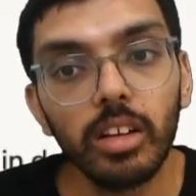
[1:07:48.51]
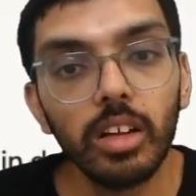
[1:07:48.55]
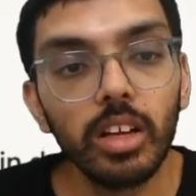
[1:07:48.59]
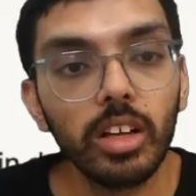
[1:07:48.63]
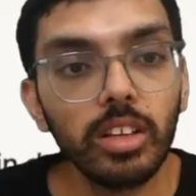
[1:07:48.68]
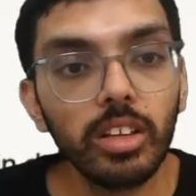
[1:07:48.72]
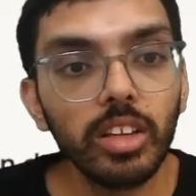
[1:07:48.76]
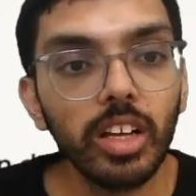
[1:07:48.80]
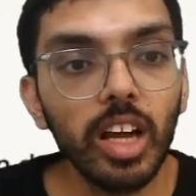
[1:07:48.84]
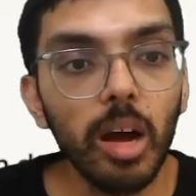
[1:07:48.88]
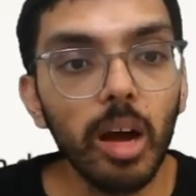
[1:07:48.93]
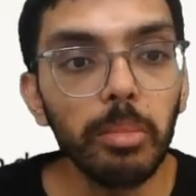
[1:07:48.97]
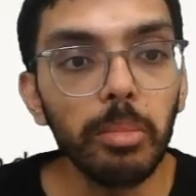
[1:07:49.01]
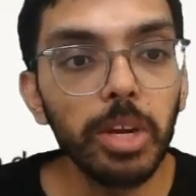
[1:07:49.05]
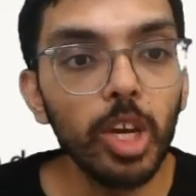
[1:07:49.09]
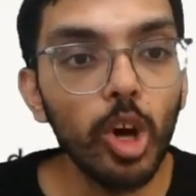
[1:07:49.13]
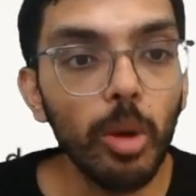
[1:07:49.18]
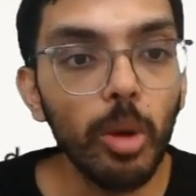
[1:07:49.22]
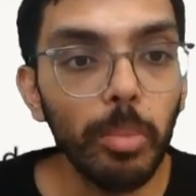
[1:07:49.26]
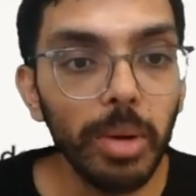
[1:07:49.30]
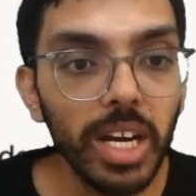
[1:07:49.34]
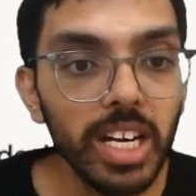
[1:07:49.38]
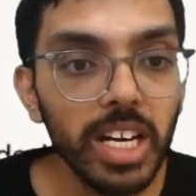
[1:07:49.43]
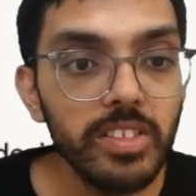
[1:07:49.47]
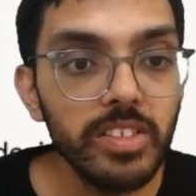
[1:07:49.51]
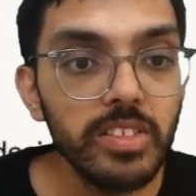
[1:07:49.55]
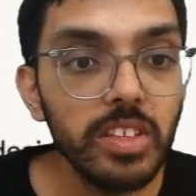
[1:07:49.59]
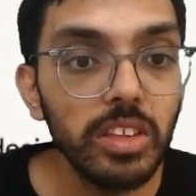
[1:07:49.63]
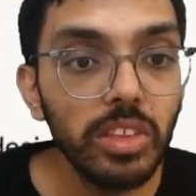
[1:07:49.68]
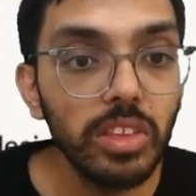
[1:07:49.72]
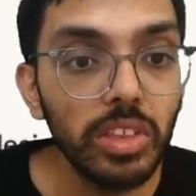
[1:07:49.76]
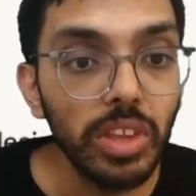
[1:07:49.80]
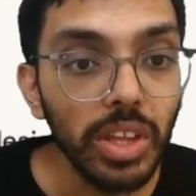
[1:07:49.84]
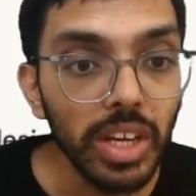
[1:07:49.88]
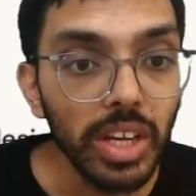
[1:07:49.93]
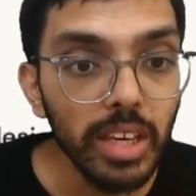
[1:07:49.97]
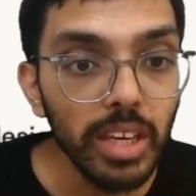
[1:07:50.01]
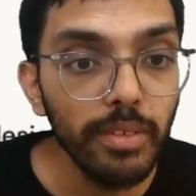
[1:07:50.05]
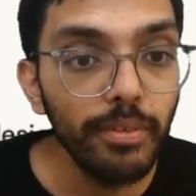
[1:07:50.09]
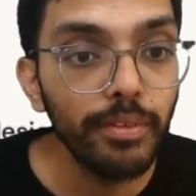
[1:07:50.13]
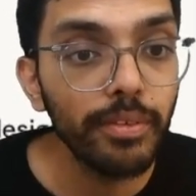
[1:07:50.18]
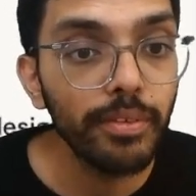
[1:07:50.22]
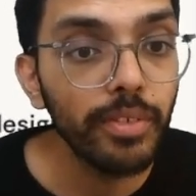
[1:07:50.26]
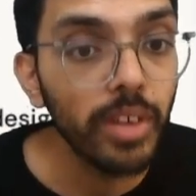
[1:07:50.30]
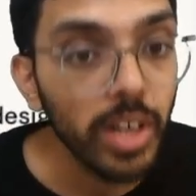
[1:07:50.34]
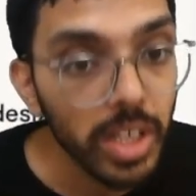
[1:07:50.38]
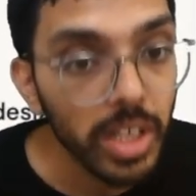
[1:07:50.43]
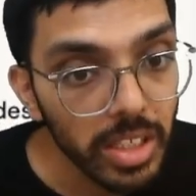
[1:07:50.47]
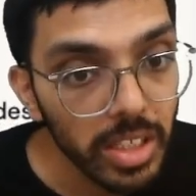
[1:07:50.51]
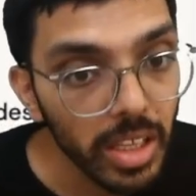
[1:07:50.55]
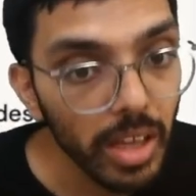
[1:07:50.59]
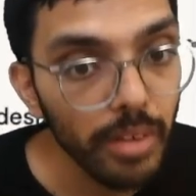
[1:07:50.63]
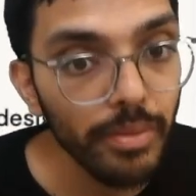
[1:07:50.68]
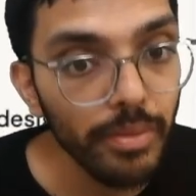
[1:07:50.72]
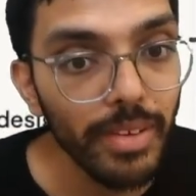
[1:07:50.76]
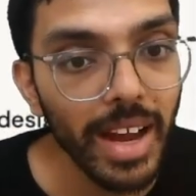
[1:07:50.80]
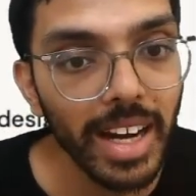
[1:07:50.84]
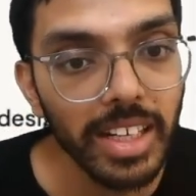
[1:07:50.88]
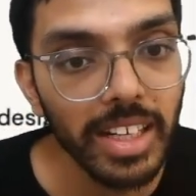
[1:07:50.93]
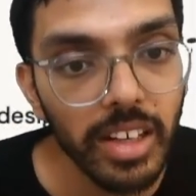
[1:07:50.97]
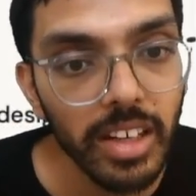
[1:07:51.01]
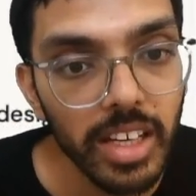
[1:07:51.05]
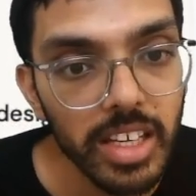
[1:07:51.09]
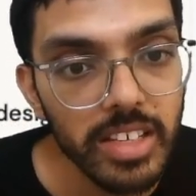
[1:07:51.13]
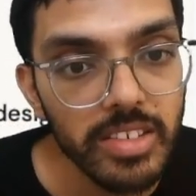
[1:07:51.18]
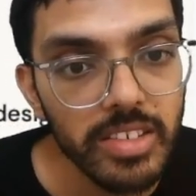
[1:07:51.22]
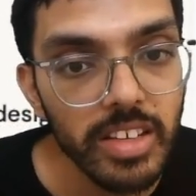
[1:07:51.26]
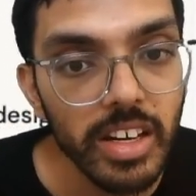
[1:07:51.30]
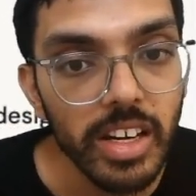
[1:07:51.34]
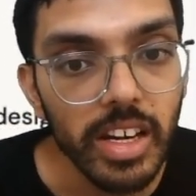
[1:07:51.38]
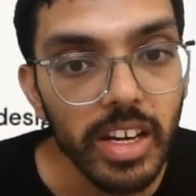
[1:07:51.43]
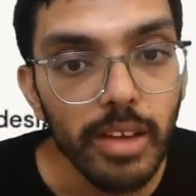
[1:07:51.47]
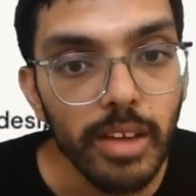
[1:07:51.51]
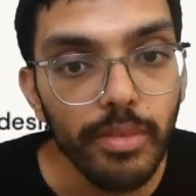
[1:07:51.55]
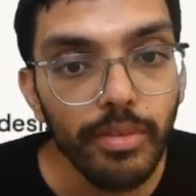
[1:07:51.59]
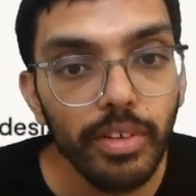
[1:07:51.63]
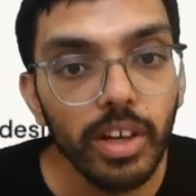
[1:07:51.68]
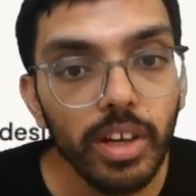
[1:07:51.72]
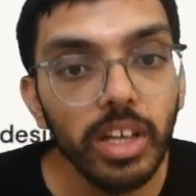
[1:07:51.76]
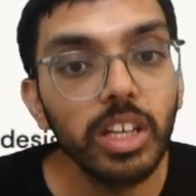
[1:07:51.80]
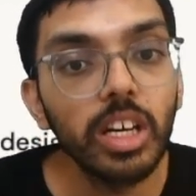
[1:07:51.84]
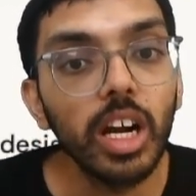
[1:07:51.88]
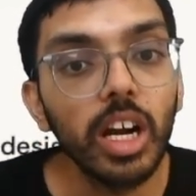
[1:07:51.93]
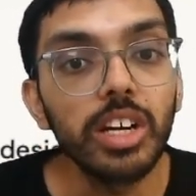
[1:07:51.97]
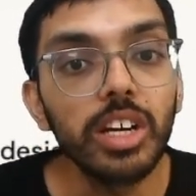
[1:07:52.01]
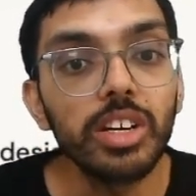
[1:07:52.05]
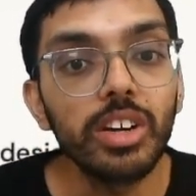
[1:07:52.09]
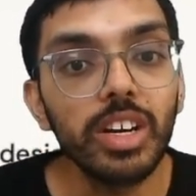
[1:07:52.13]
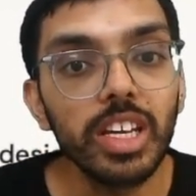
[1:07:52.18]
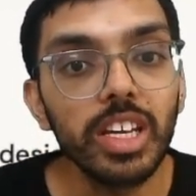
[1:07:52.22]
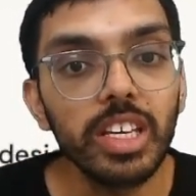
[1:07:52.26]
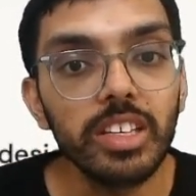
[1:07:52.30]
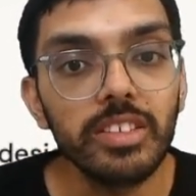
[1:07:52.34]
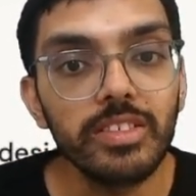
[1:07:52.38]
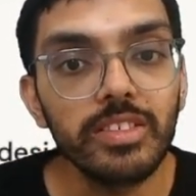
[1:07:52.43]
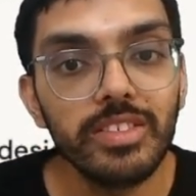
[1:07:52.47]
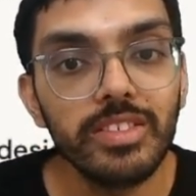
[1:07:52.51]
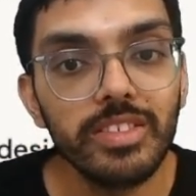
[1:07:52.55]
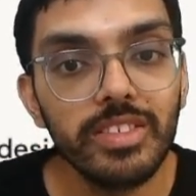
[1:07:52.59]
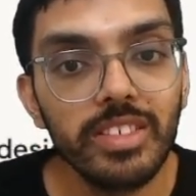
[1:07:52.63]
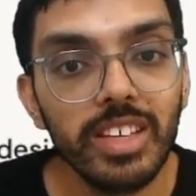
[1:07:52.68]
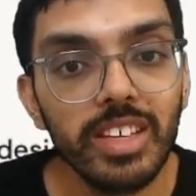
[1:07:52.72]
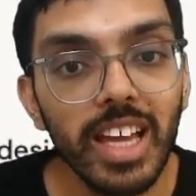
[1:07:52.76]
The company operates 3 further factories in different countries